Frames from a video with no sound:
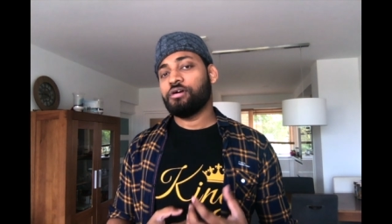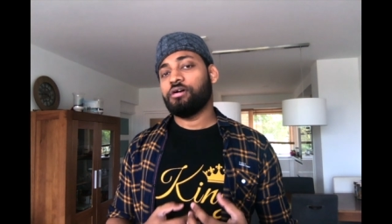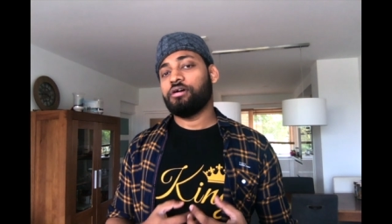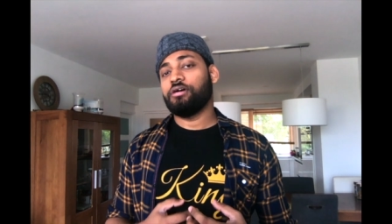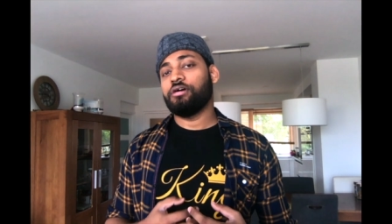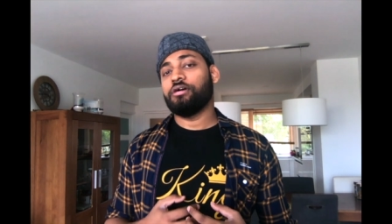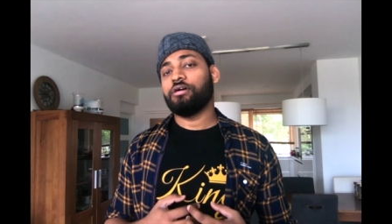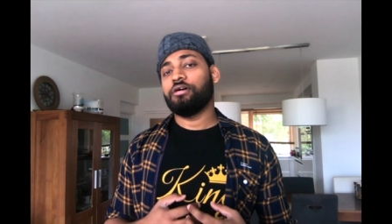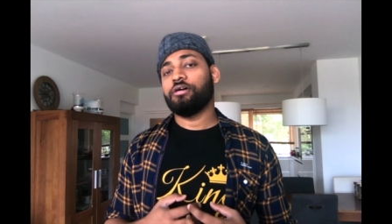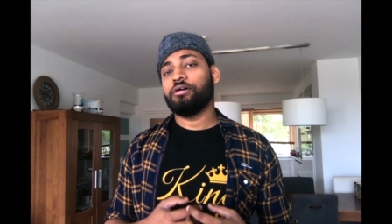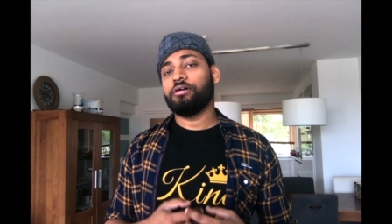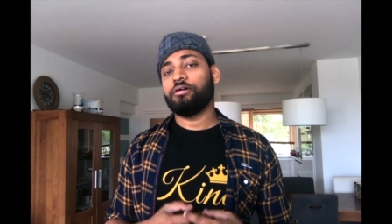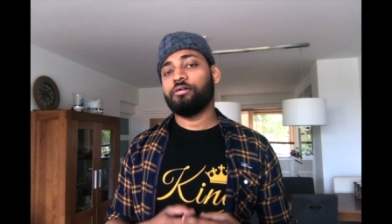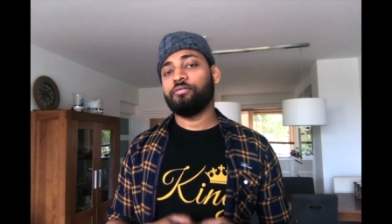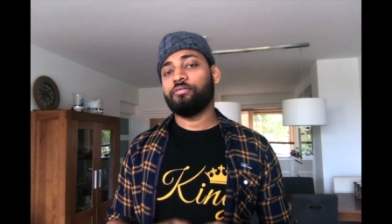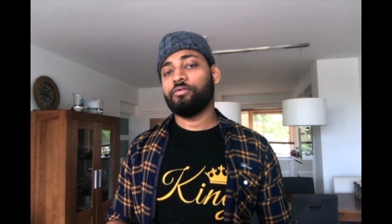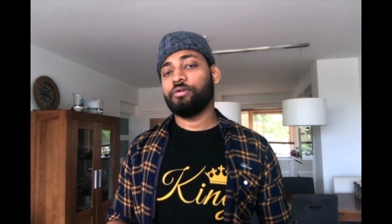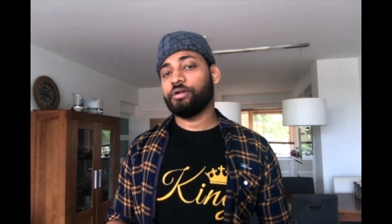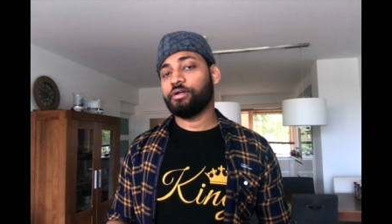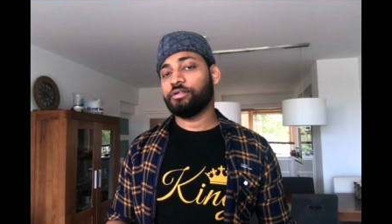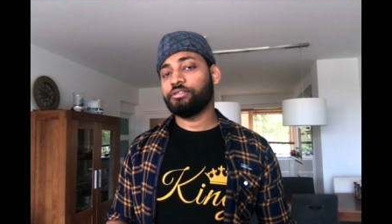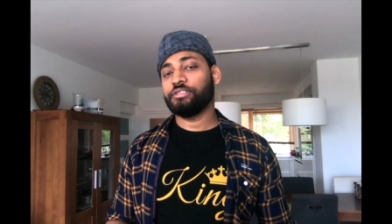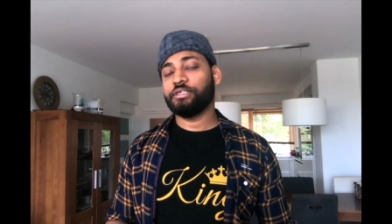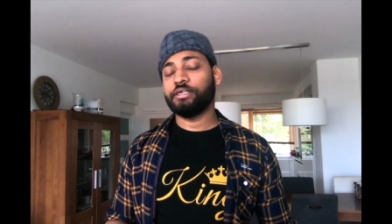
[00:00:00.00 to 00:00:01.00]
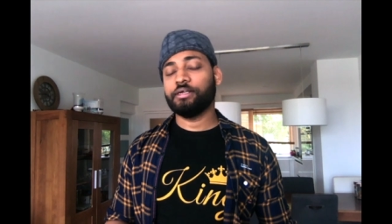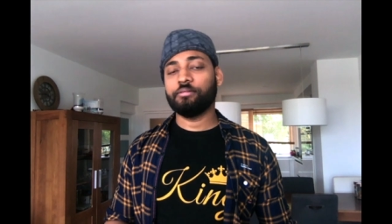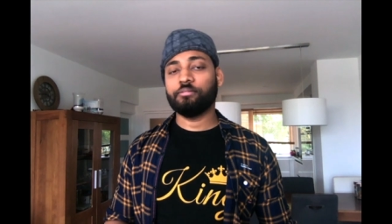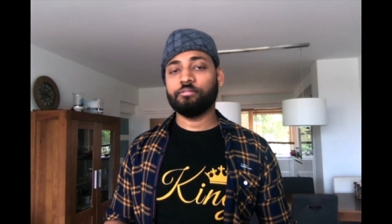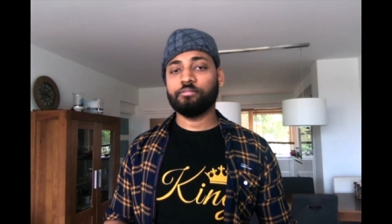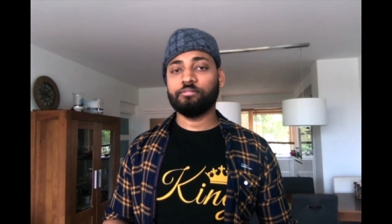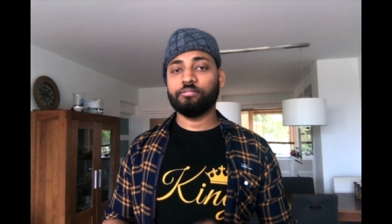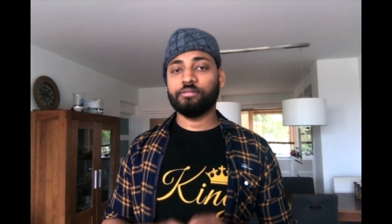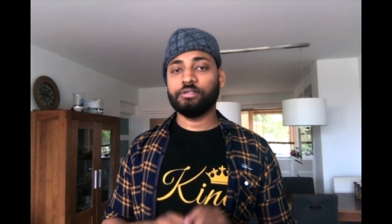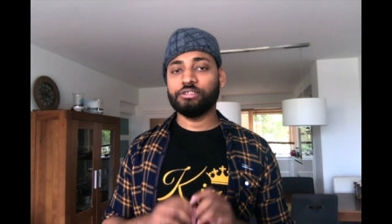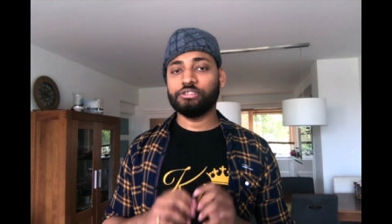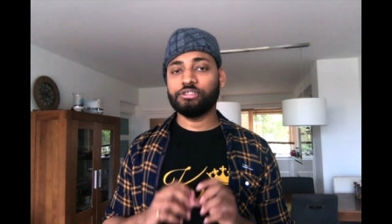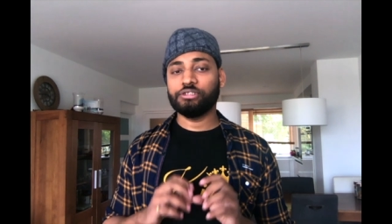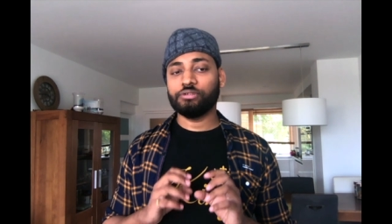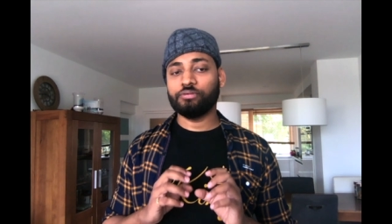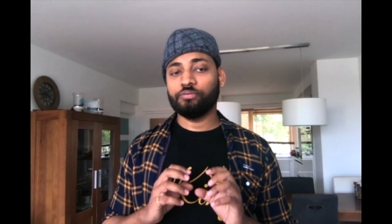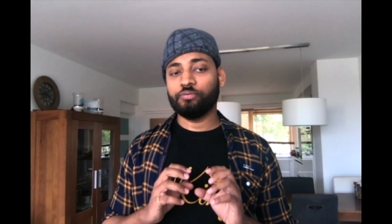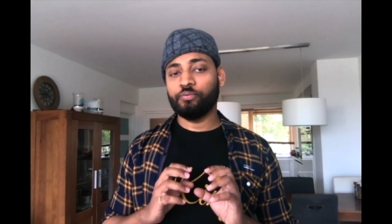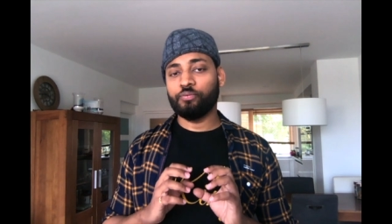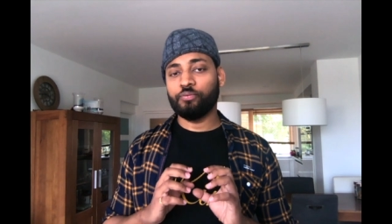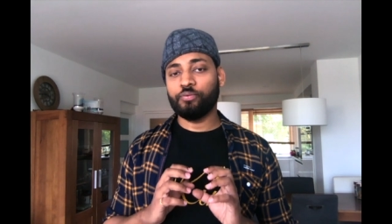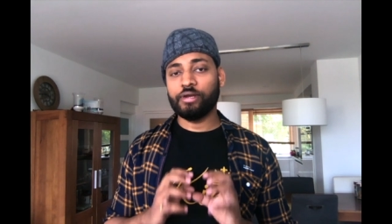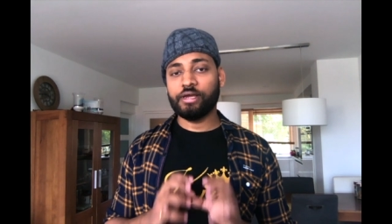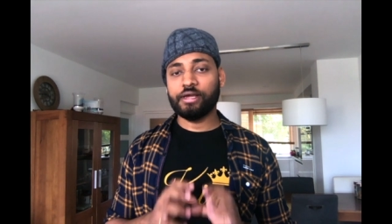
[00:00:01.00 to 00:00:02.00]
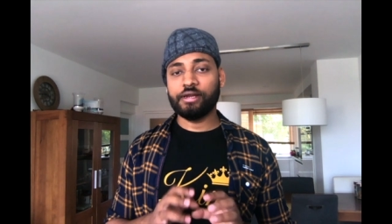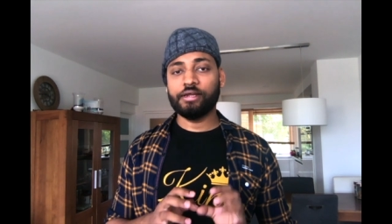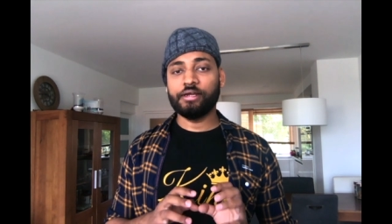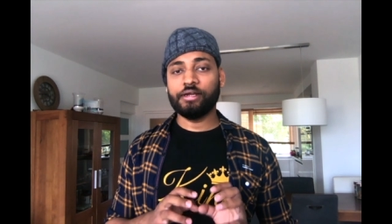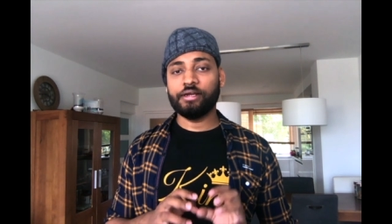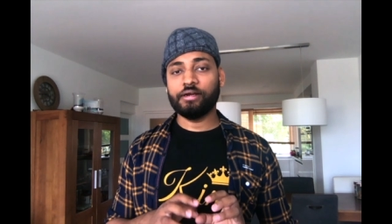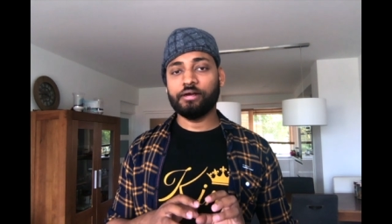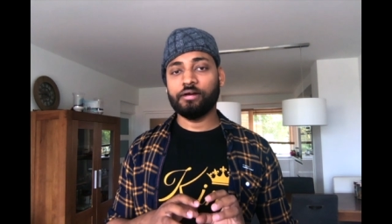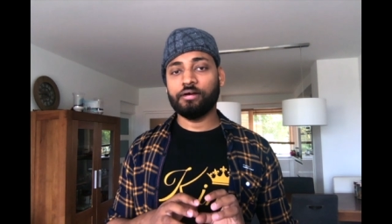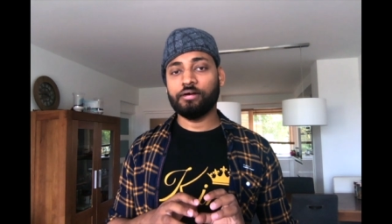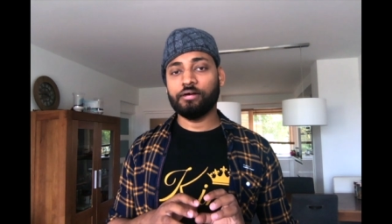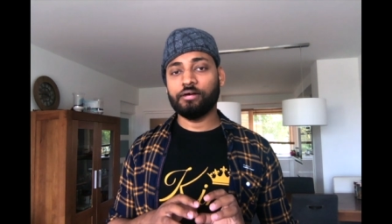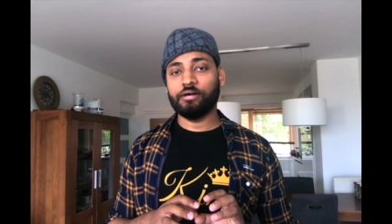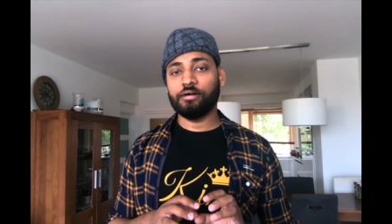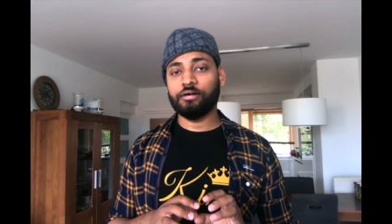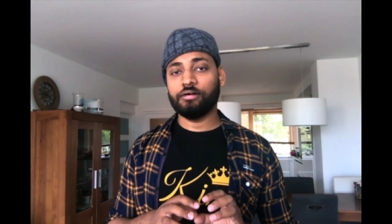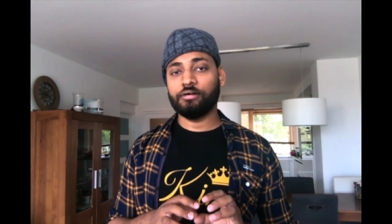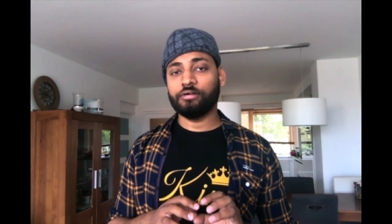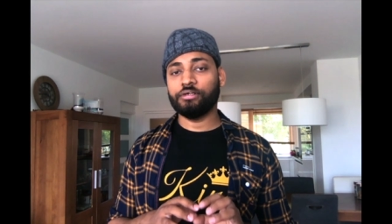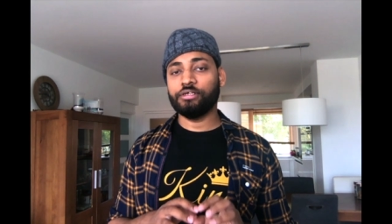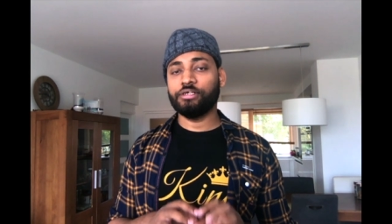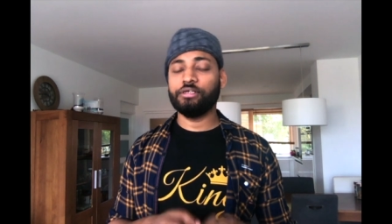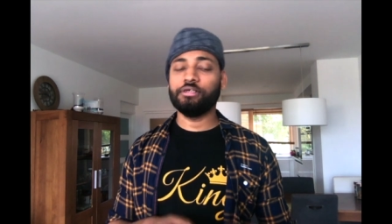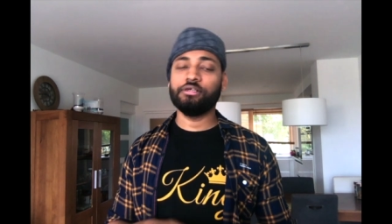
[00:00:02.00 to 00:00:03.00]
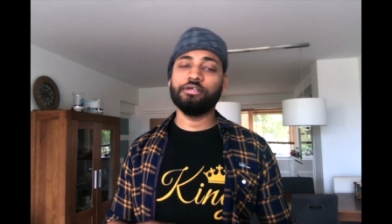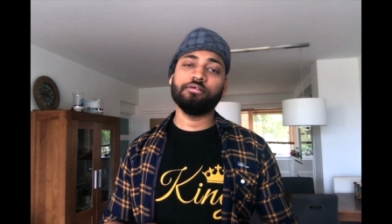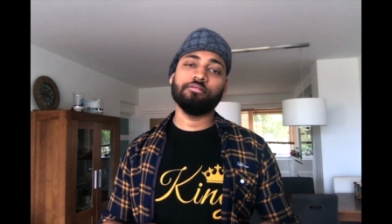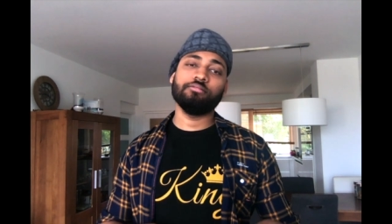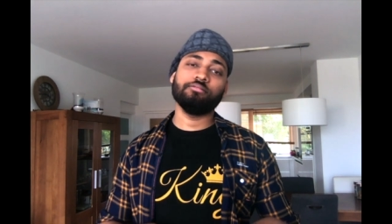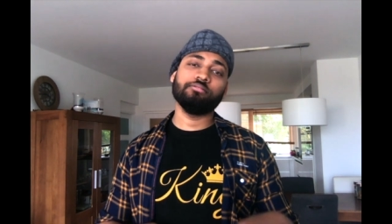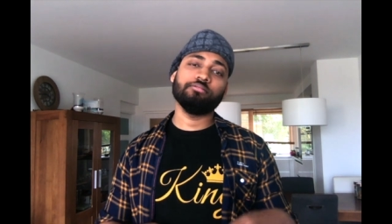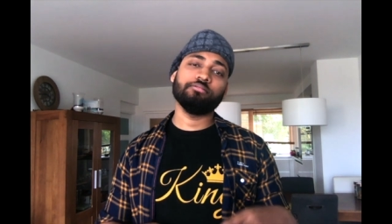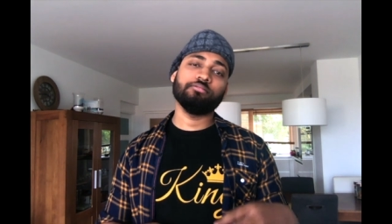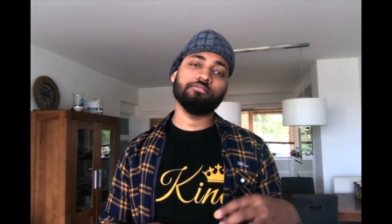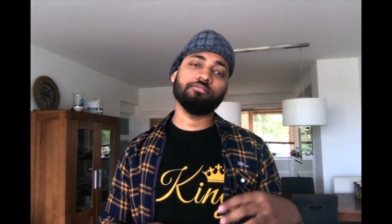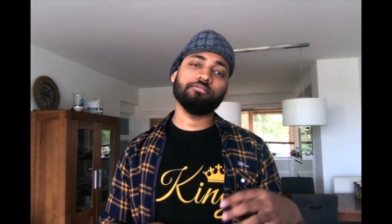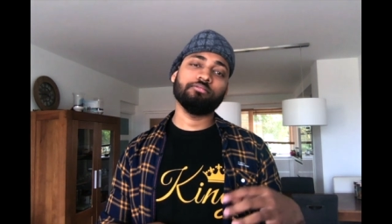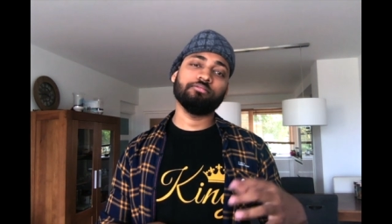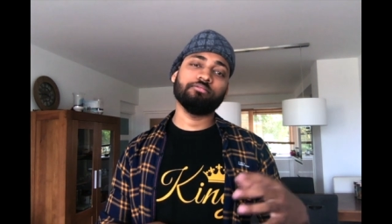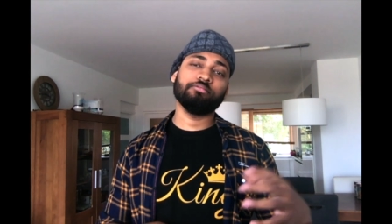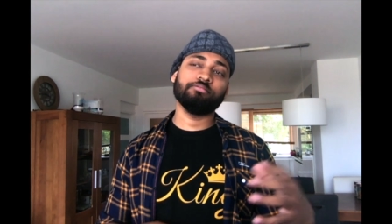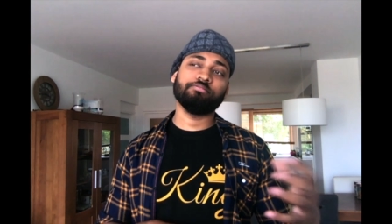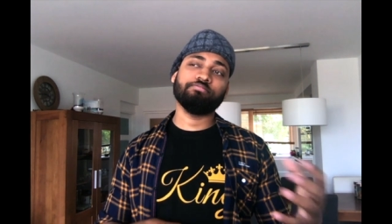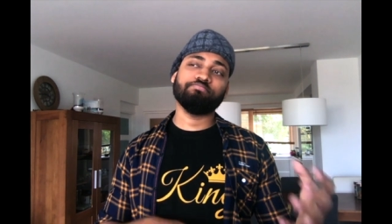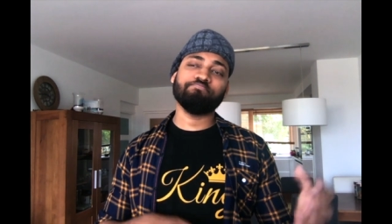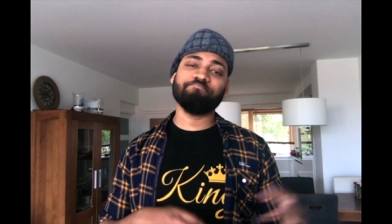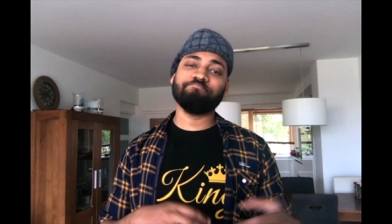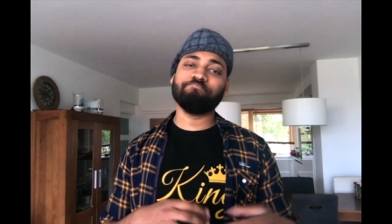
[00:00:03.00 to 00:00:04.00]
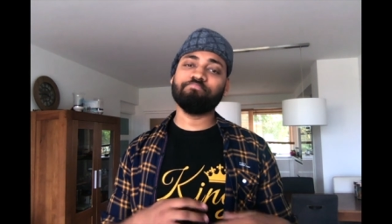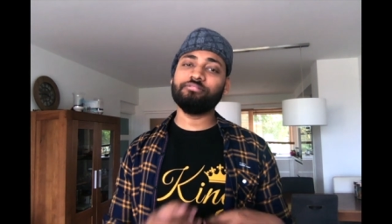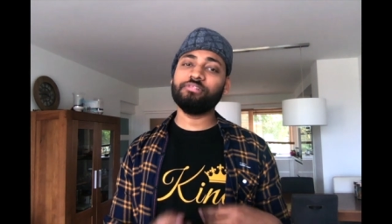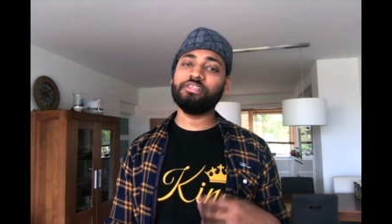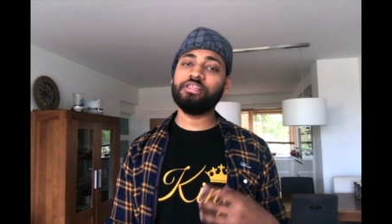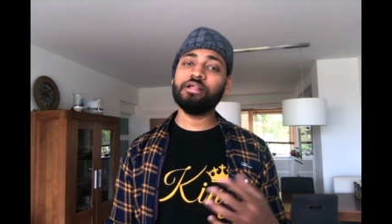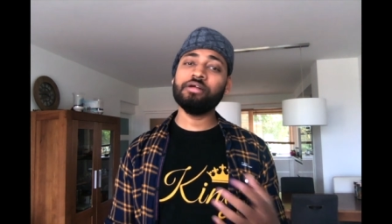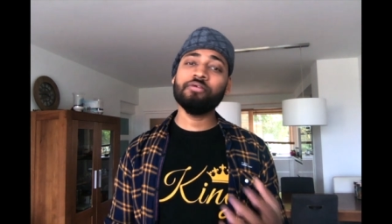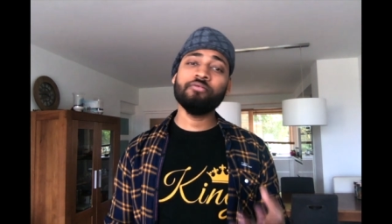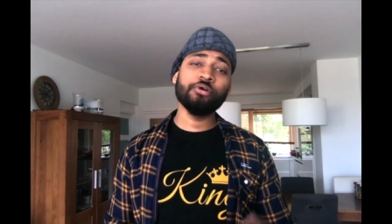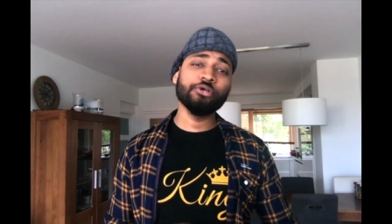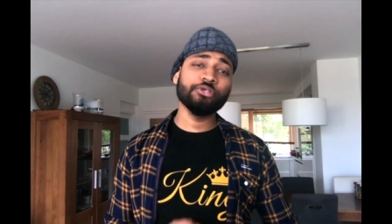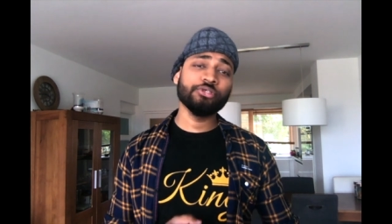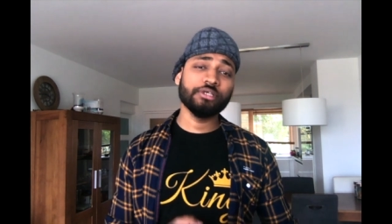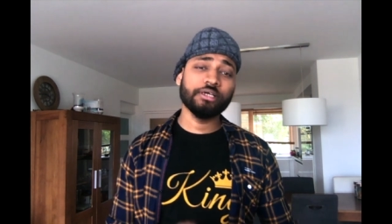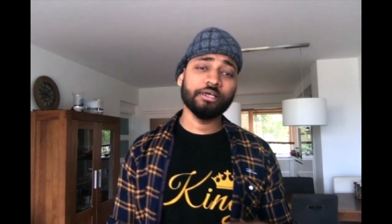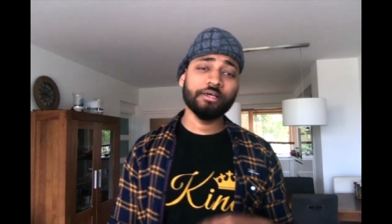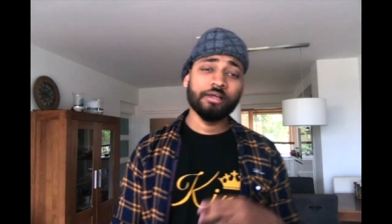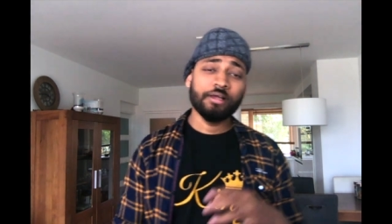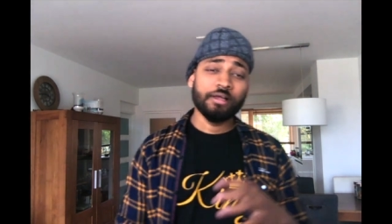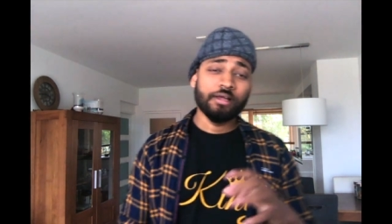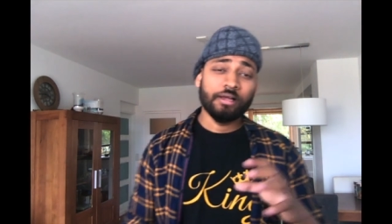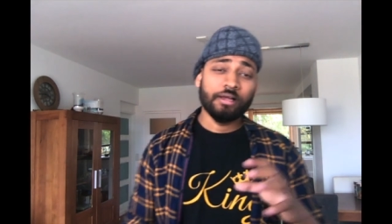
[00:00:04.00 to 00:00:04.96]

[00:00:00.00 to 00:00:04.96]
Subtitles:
you can say it's very what do you say,